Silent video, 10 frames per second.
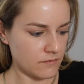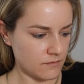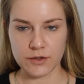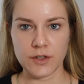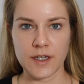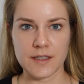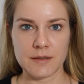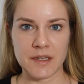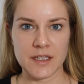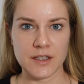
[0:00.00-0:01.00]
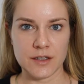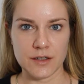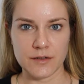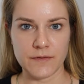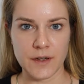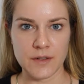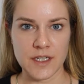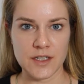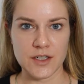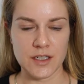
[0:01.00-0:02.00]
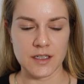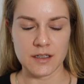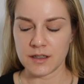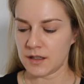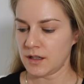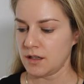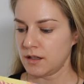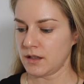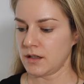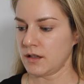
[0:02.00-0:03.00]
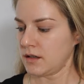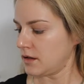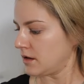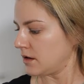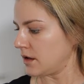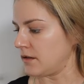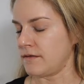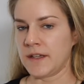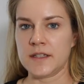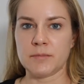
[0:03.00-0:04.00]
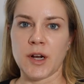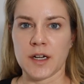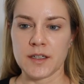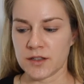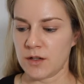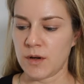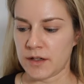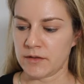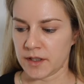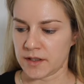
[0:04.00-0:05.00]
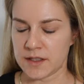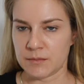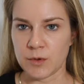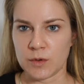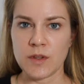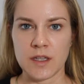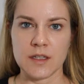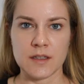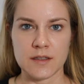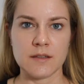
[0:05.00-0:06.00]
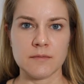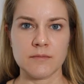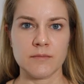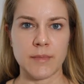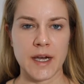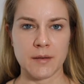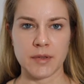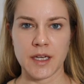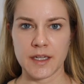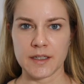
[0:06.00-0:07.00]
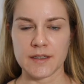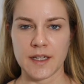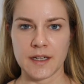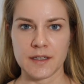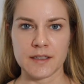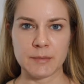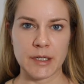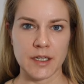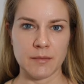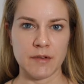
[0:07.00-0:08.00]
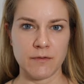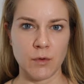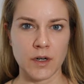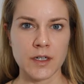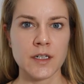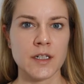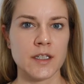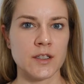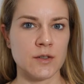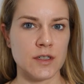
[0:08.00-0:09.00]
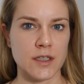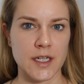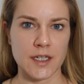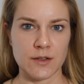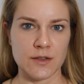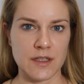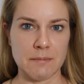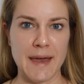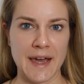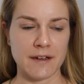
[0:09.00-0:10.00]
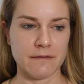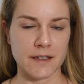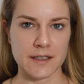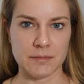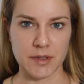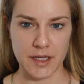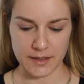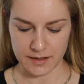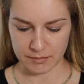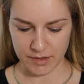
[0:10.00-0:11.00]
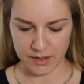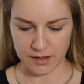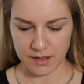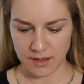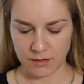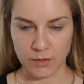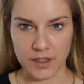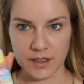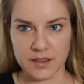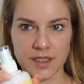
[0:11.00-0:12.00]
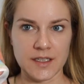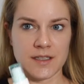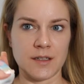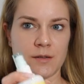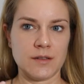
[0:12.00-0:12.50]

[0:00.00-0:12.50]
Trick to make your foundation and face products go on really smooth is by applying setting spray before. Usually I use the MAC Fix Plus, but we're gonna test out